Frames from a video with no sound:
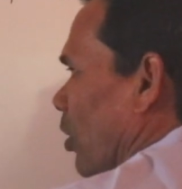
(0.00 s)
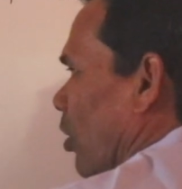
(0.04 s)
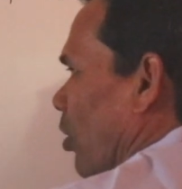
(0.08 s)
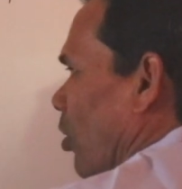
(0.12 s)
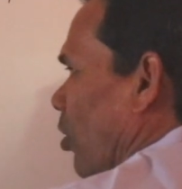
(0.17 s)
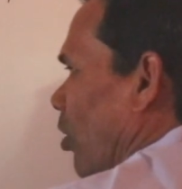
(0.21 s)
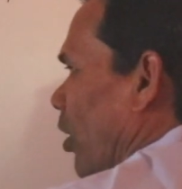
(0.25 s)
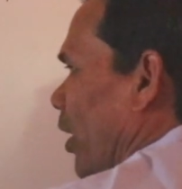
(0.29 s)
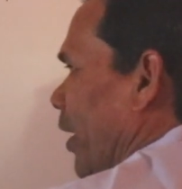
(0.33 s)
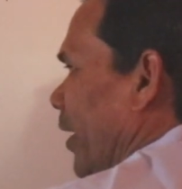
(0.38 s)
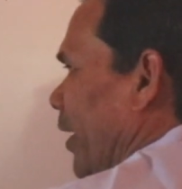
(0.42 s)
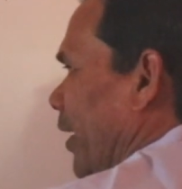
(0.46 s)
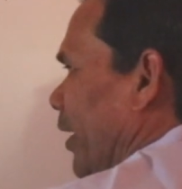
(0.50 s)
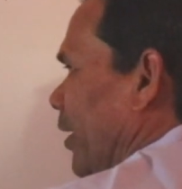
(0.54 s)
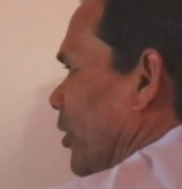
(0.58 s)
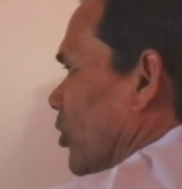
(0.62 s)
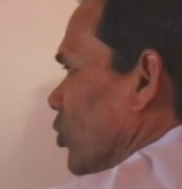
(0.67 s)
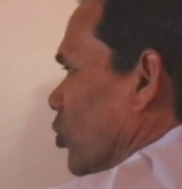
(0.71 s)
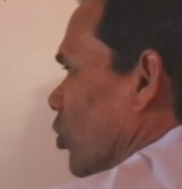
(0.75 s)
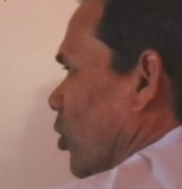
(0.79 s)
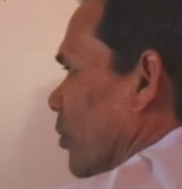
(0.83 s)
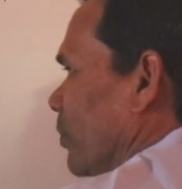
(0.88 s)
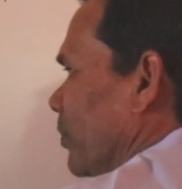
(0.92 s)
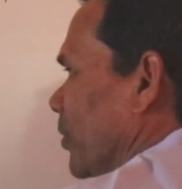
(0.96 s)

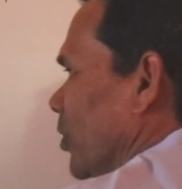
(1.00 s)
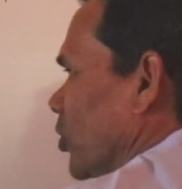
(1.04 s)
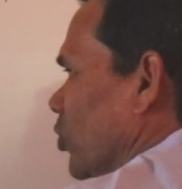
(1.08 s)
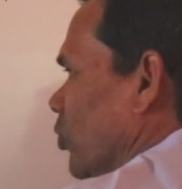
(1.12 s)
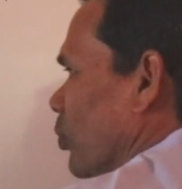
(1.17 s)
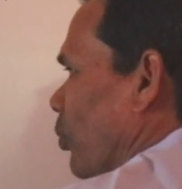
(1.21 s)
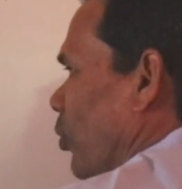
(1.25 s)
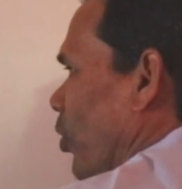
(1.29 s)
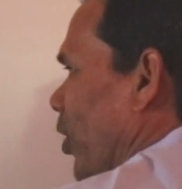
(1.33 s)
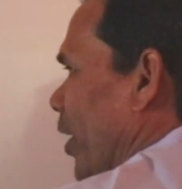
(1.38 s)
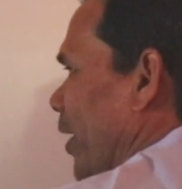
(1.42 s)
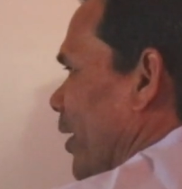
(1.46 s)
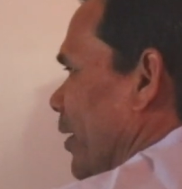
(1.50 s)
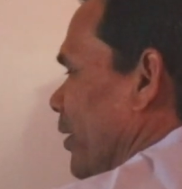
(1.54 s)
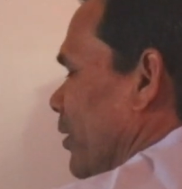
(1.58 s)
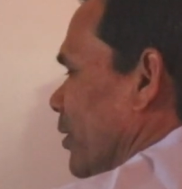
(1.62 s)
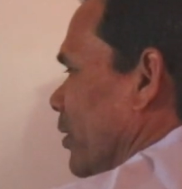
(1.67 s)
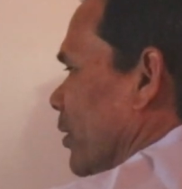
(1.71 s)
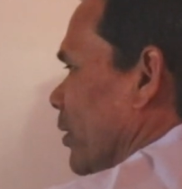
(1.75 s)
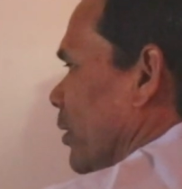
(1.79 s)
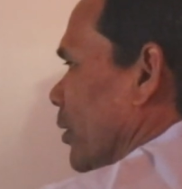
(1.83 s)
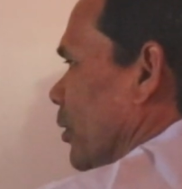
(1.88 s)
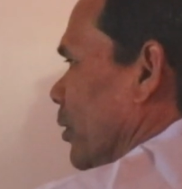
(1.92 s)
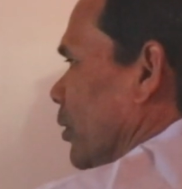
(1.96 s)
coordinates of this
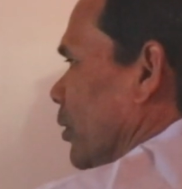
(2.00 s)
point